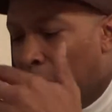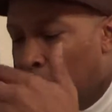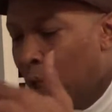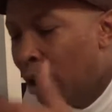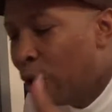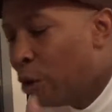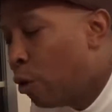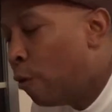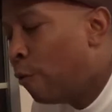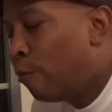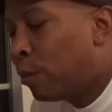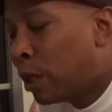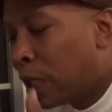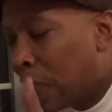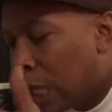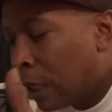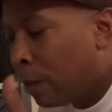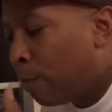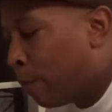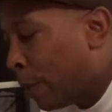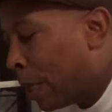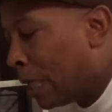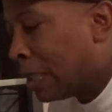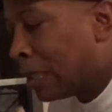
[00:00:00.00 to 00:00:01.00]
little
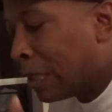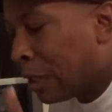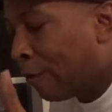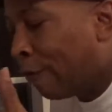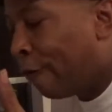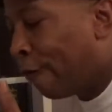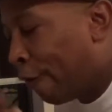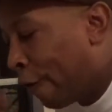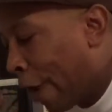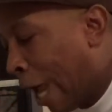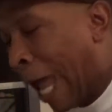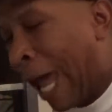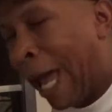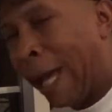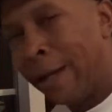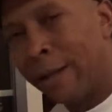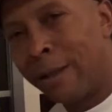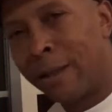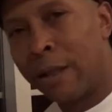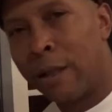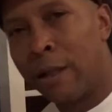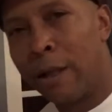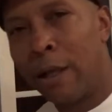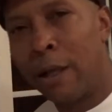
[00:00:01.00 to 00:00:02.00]
tidbits and
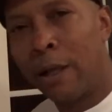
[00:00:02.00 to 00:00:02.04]
facts